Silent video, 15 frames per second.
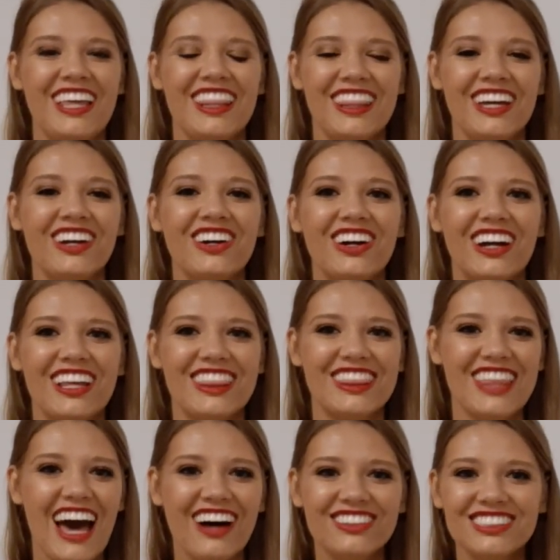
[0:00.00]
There are
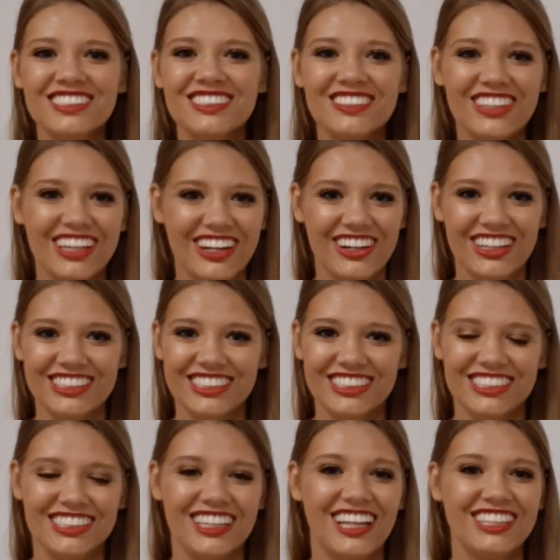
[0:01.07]
thousands of
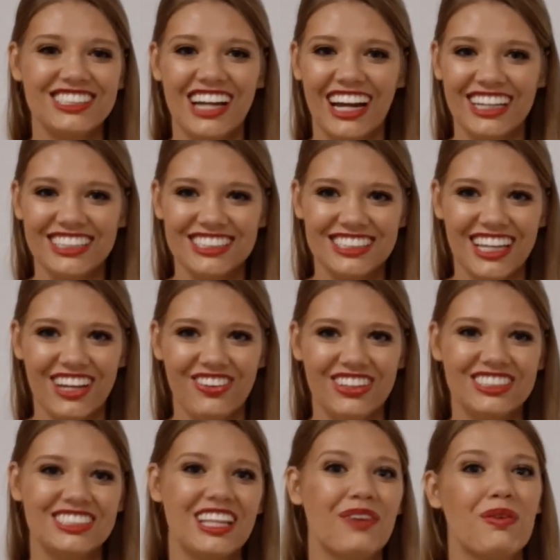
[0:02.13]
characters in the Chinese
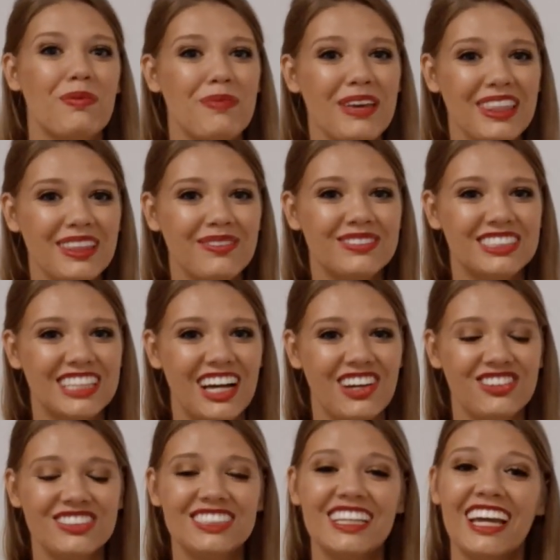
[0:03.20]
language that repeat
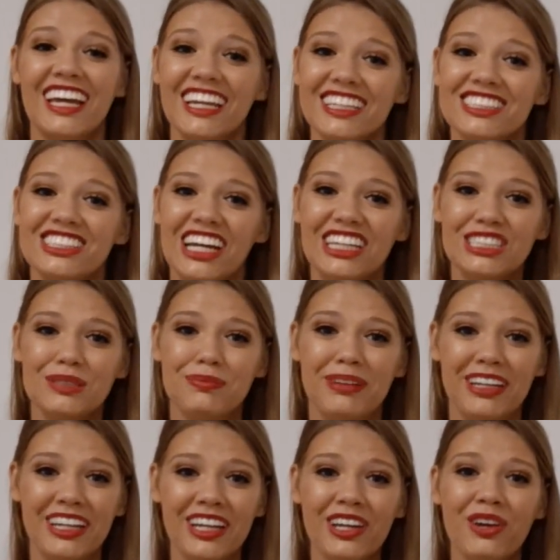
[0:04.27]
themselves and can change
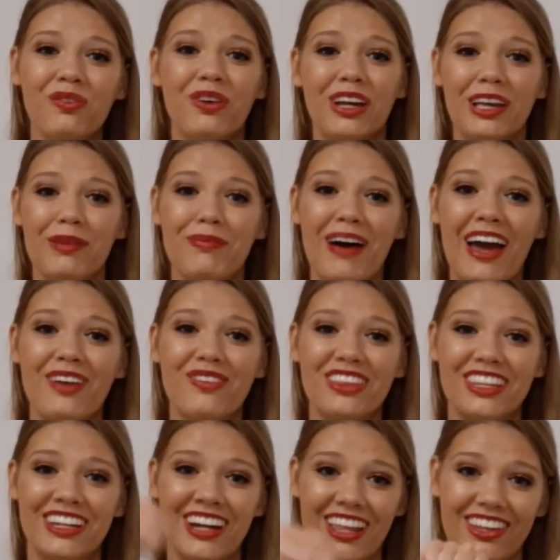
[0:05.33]
meaning when combined with
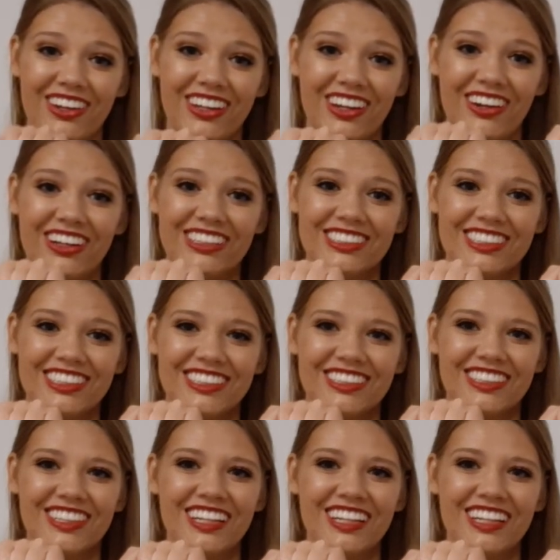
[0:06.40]
another character.